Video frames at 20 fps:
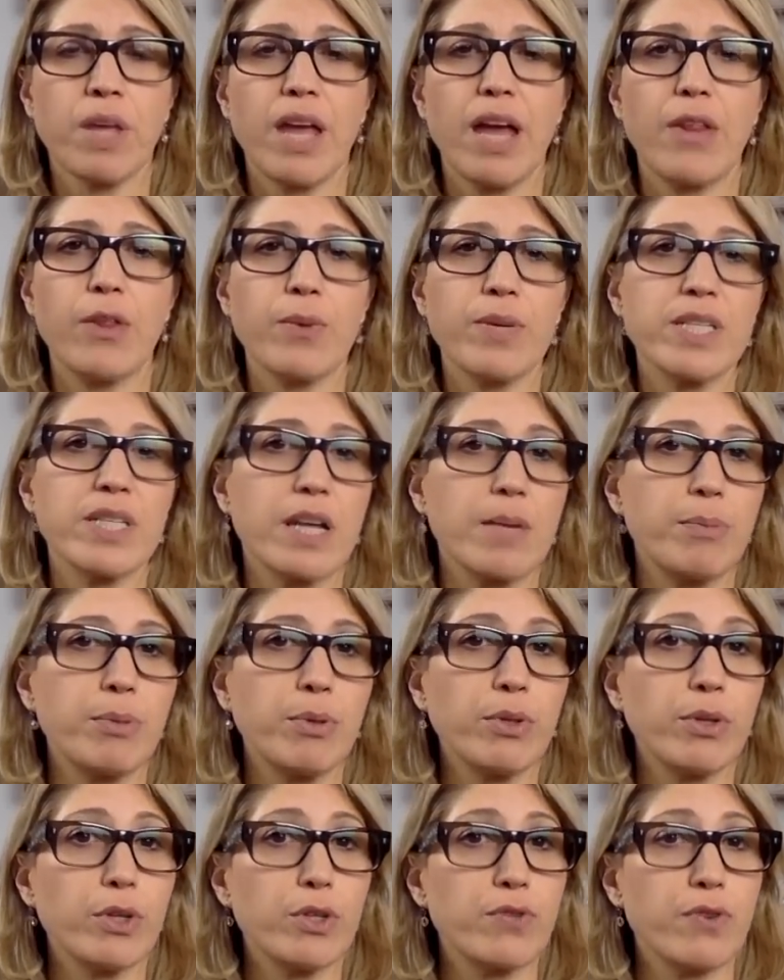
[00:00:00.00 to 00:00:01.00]
And the reason I
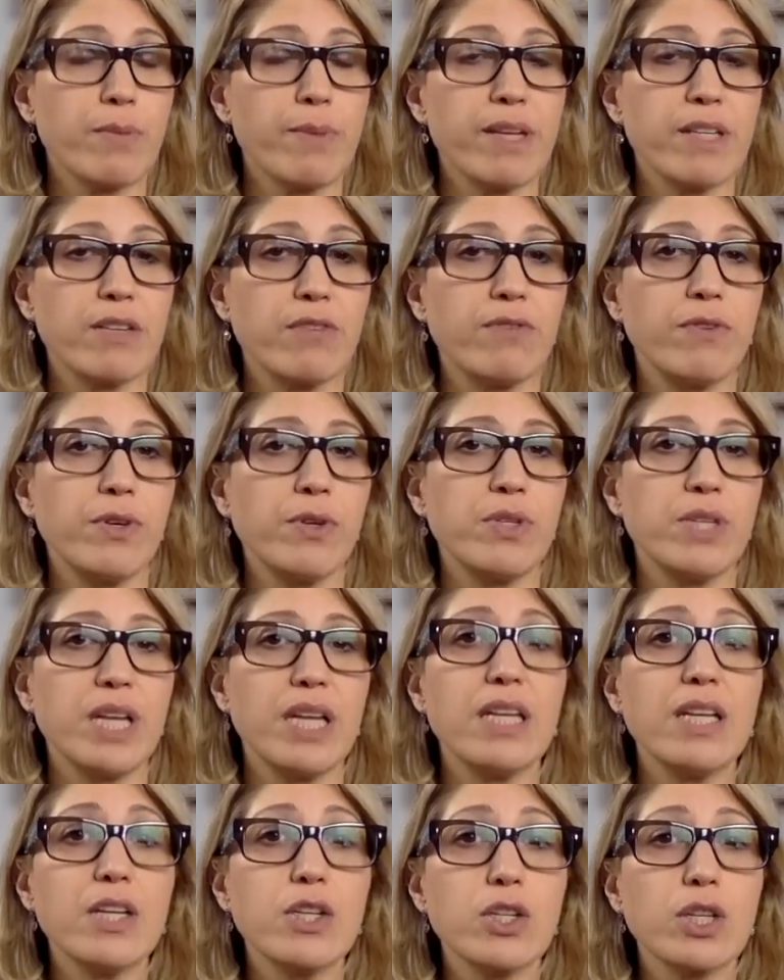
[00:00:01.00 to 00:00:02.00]
pull those fermented foods
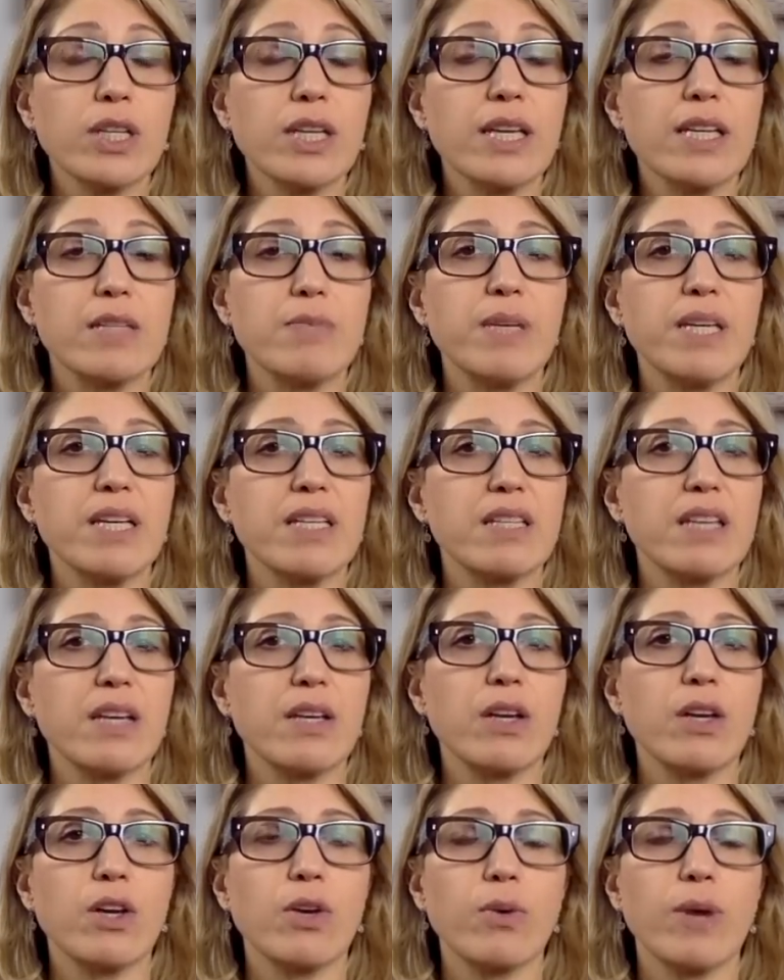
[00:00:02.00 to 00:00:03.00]
initially is because they
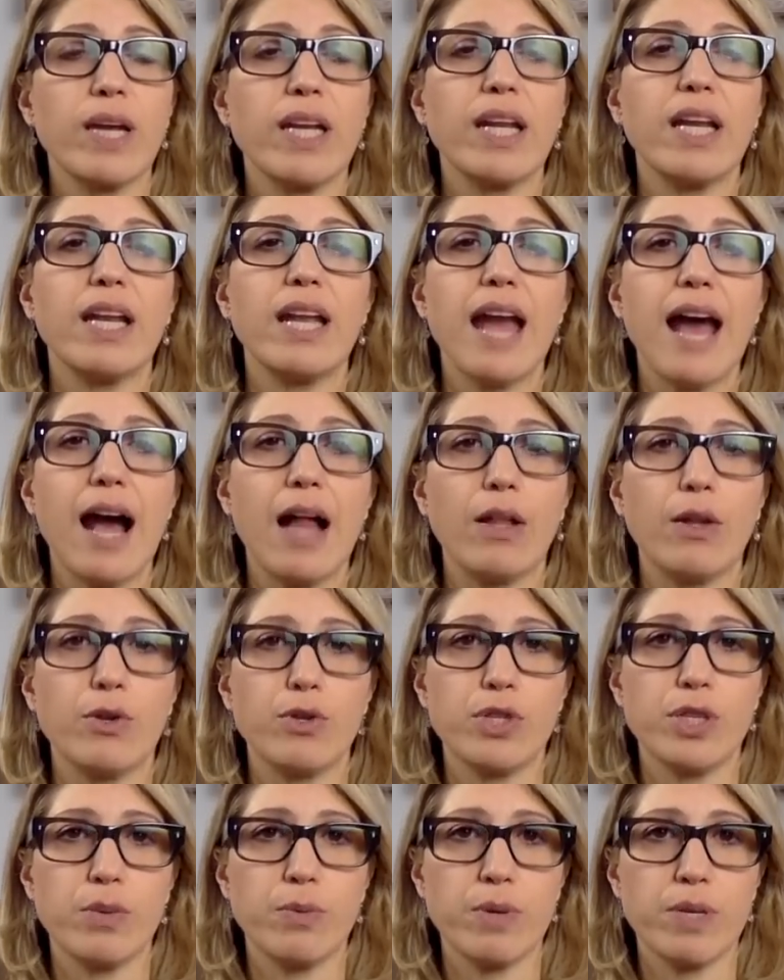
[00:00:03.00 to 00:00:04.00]
can create an
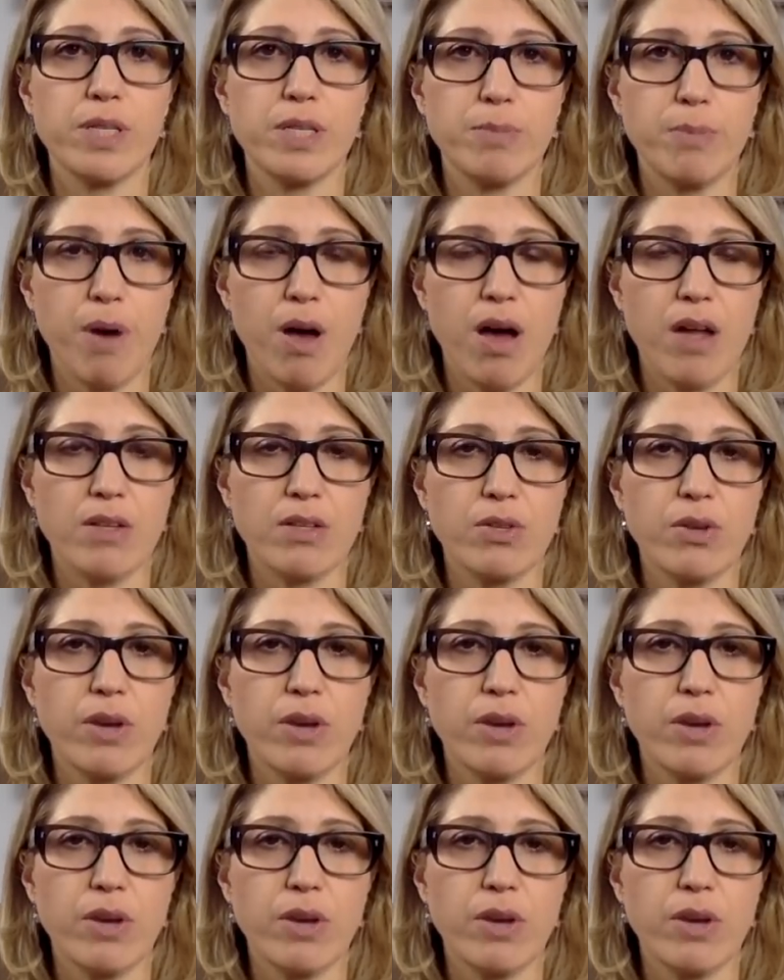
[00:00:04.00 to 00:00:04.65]
allergy response.